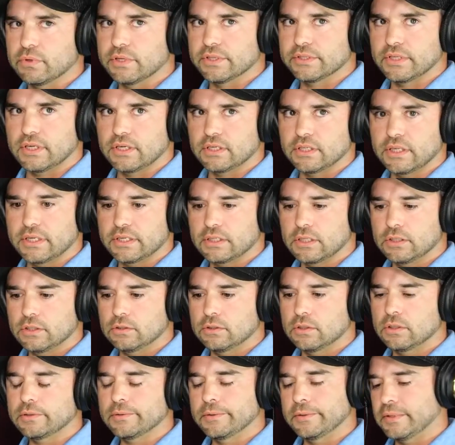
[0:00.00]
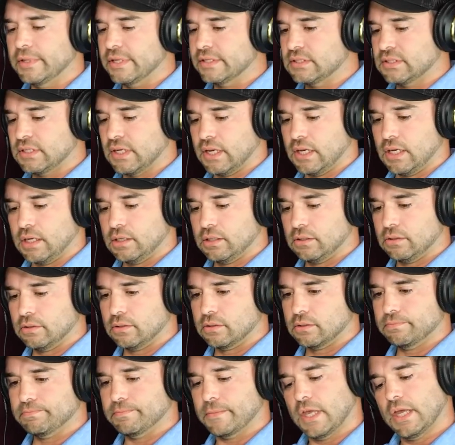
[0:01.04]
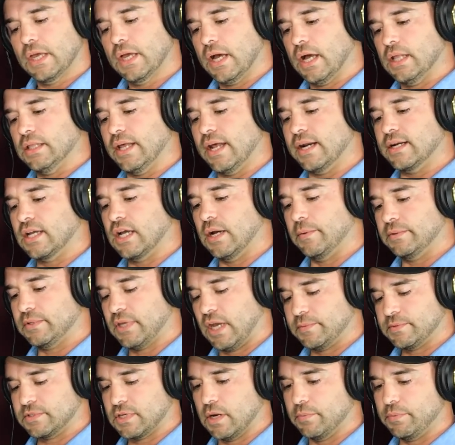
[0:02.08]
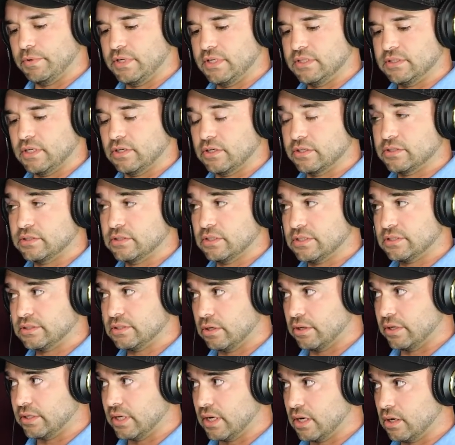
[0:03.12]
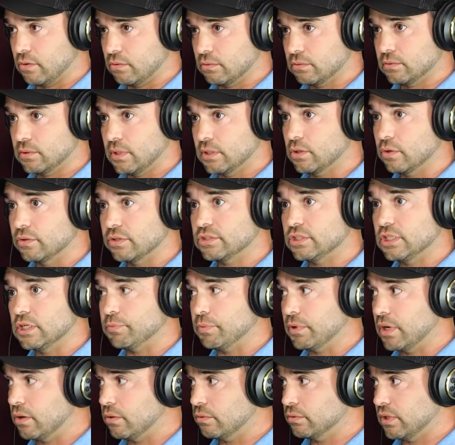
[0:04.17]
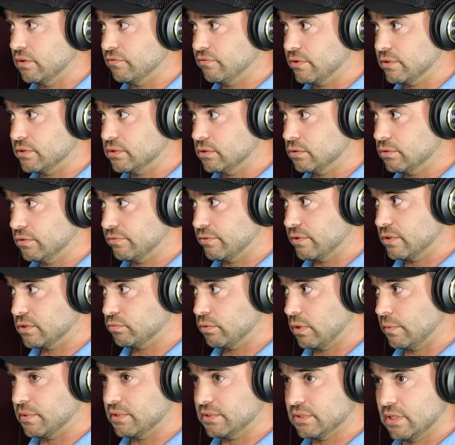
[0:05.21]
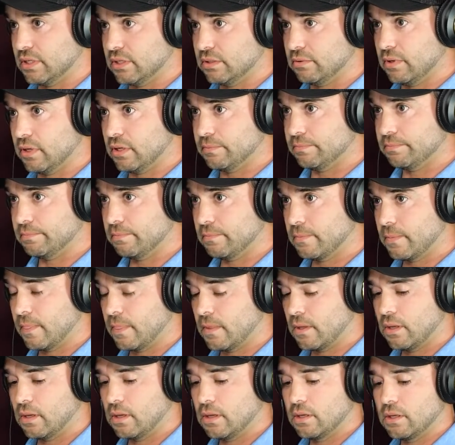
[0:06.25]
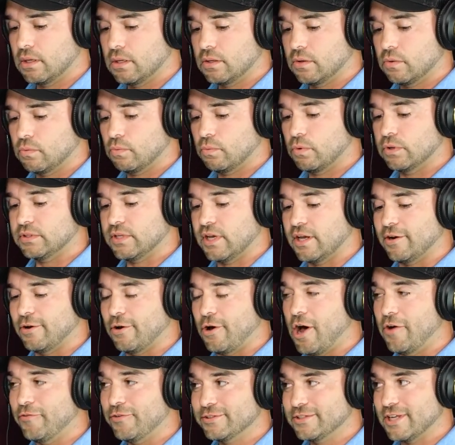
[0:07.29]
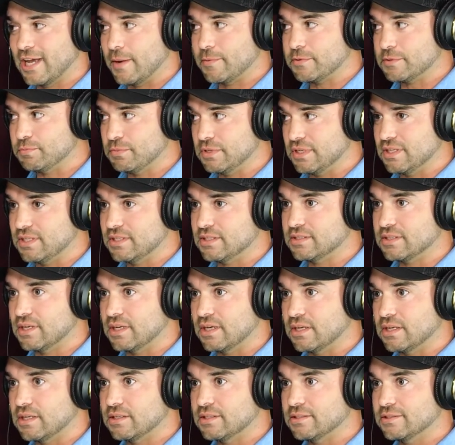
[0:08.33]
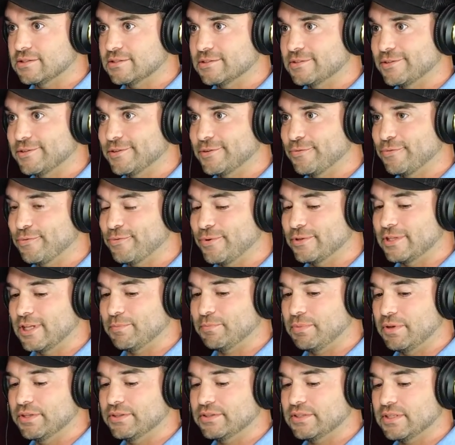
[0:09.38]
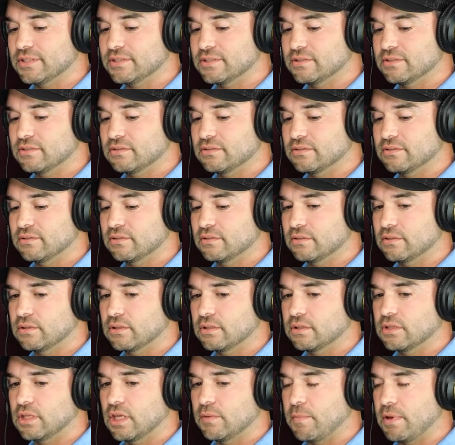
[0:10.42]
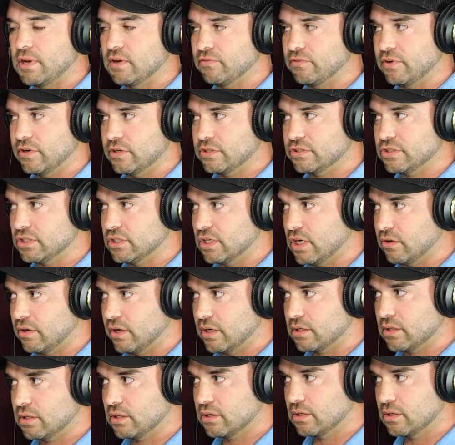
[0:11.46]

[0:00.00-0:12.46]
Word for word: thing like let's say you're a lot of times companies that are just starting out, they go the cheap route when they first do their first web design, right? What that oftentimes means is when they built this, they made it very generic.